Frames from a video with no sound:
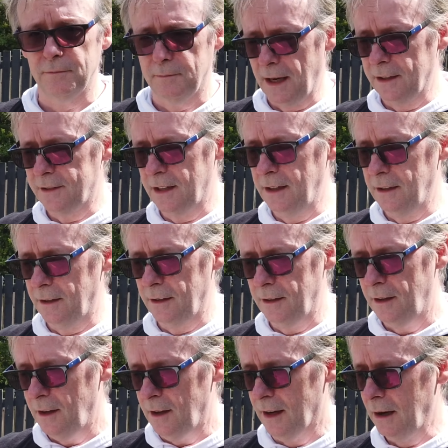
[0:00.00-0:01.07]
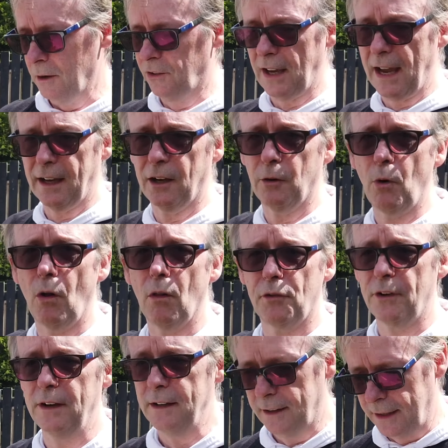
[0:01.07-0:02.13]
and Martina, and our Tiger Wall
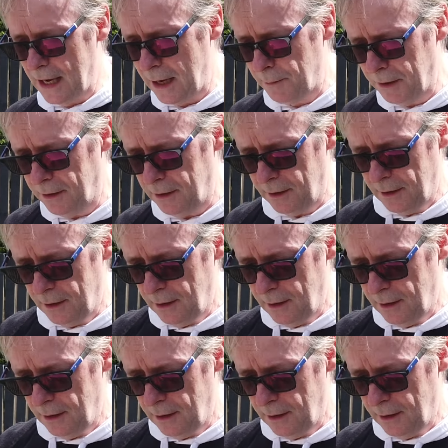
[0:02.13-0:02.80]
3 carbon.